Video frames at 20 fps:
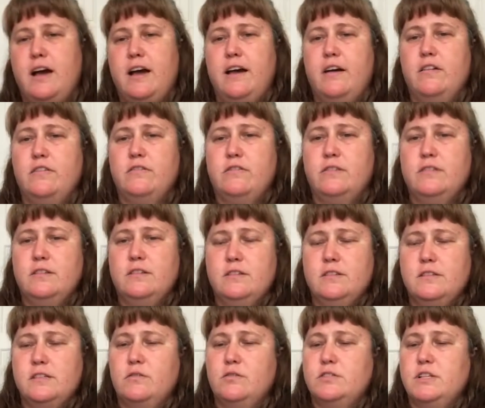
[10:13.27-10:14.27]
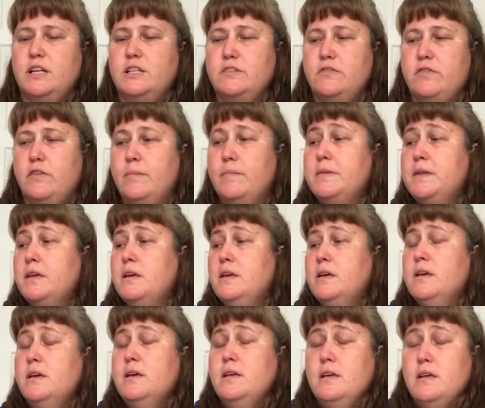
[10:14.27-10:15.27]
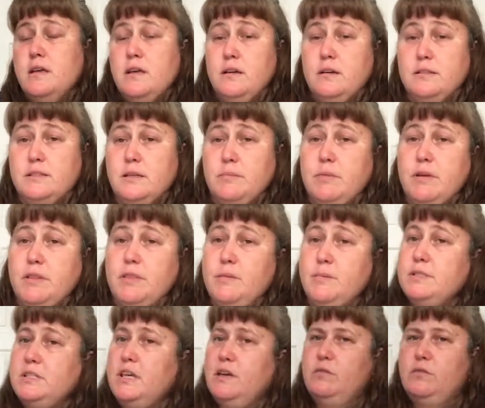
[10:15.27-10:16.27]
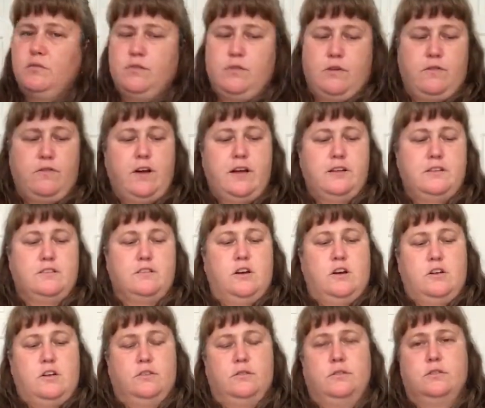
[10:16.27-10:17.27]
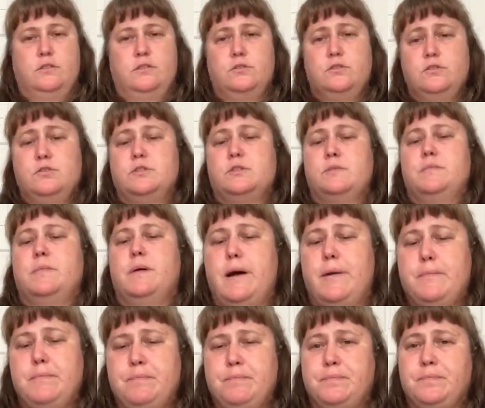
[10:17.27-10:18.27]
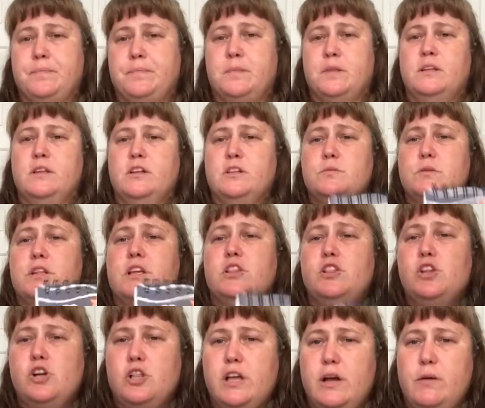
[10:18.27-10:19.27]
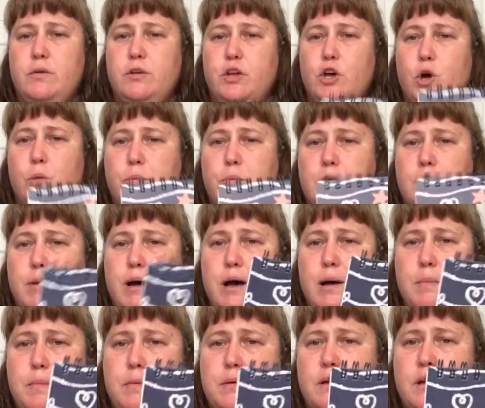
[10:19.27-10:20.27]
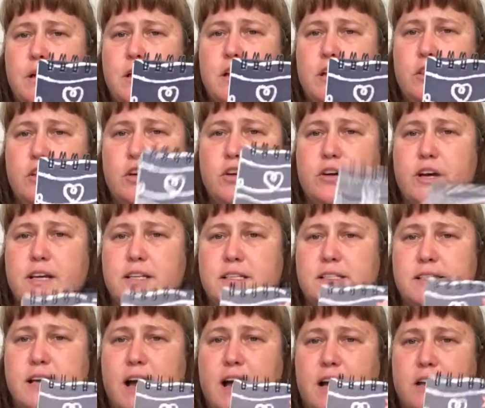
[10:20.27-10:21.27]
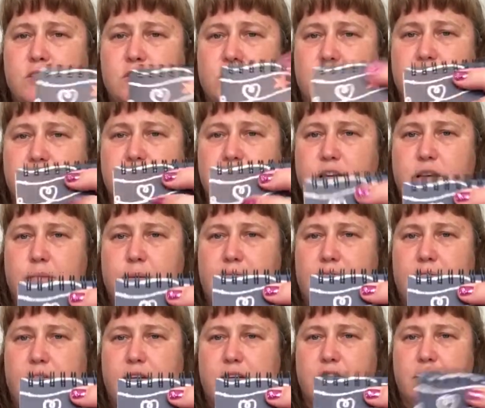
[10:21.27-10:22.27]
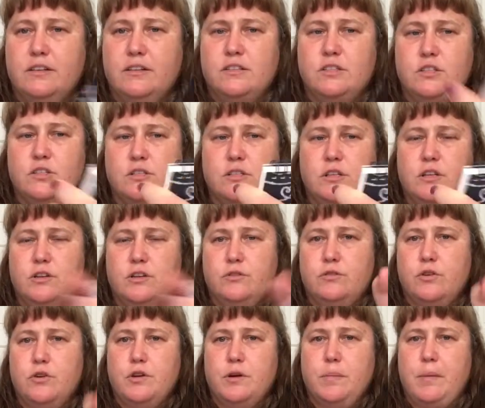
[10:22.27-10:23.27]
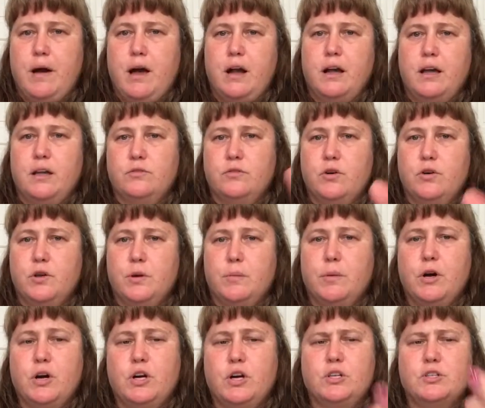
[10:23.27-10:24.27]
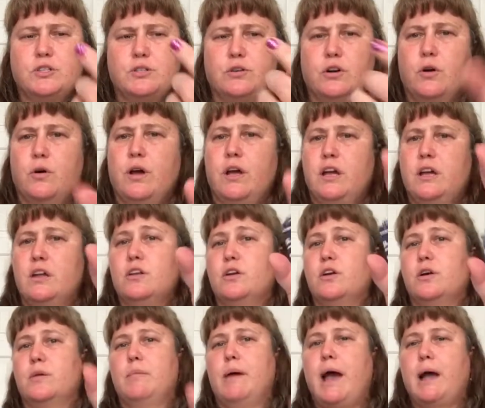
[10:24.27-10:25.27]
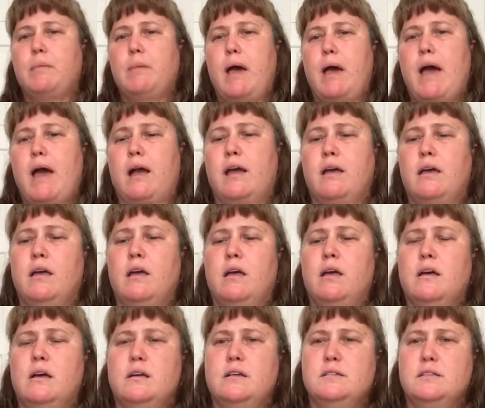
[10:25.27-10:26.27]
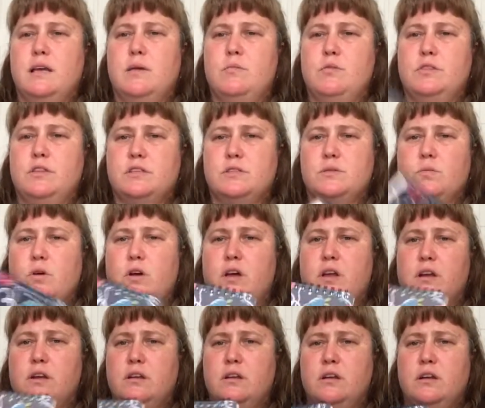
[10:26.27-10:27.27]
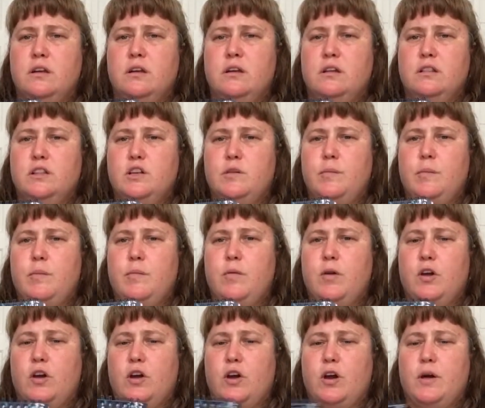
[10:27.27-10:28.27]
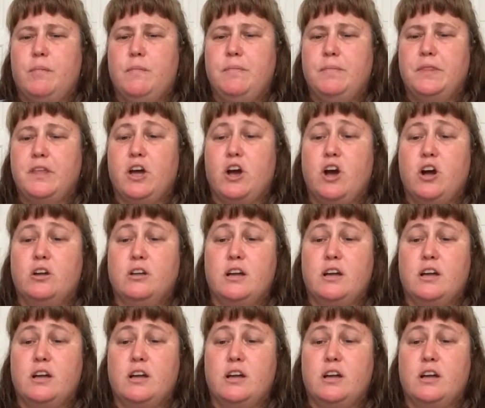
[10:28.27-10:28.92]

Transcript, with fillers: I have several sets of them because I bought them as gifts for friends on the cruise. But here's what they look like when you open them up. They're great size. You can see it in my hand. It's just, you know, throw it in your pocket, throw it in your purse, throw it in your backpack. Same with this one, a little bit bigger. They are